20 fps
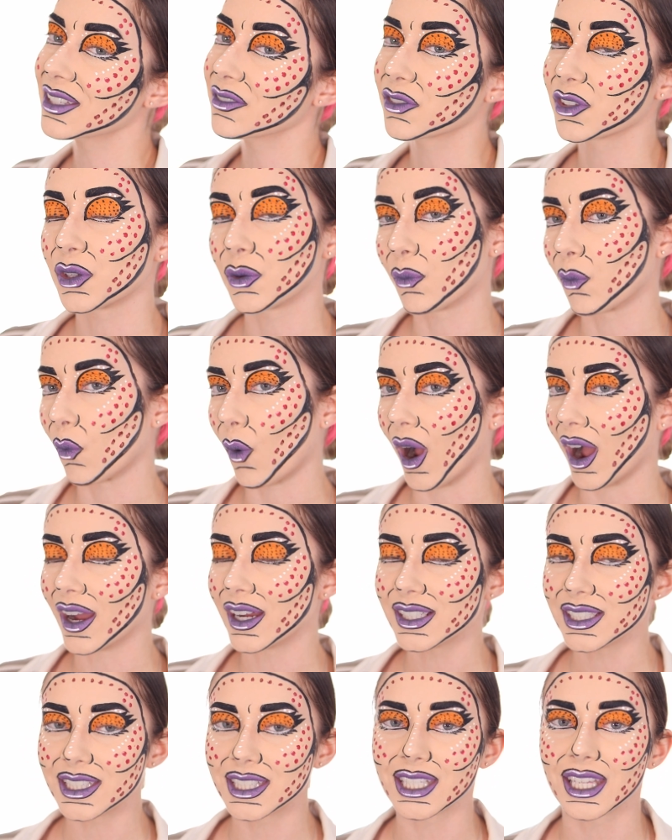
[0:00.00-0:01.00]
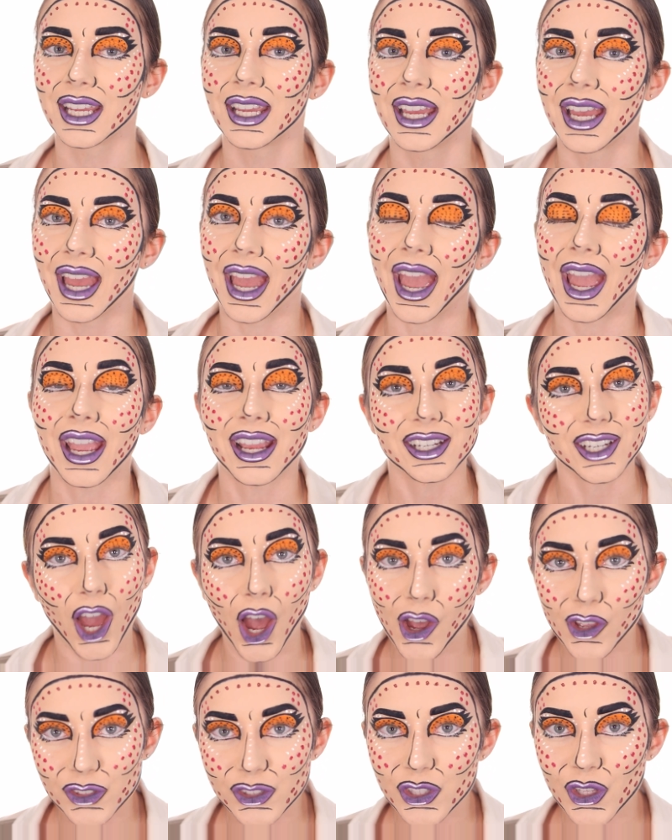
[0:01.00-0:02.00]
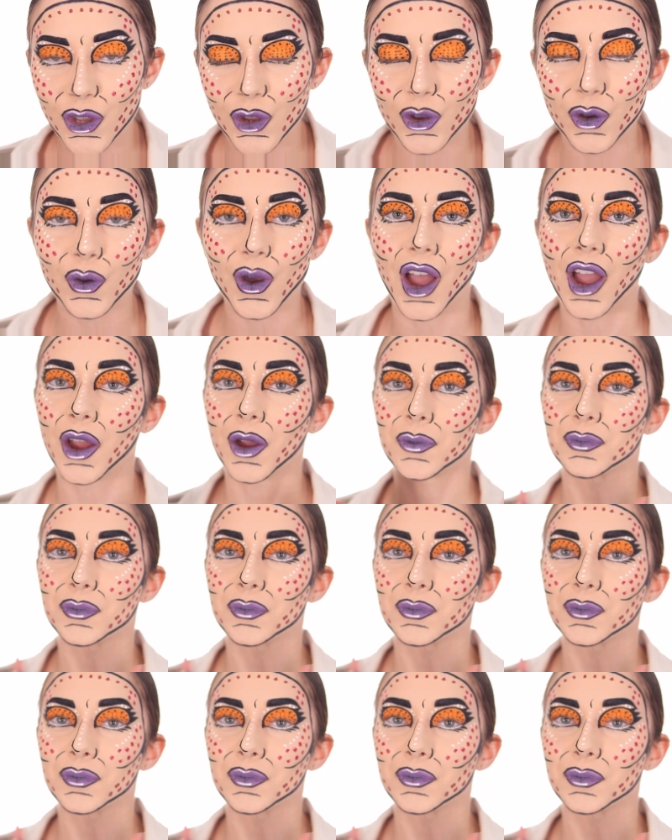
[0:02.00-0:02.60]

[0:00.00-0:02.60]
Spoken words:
if you want. And also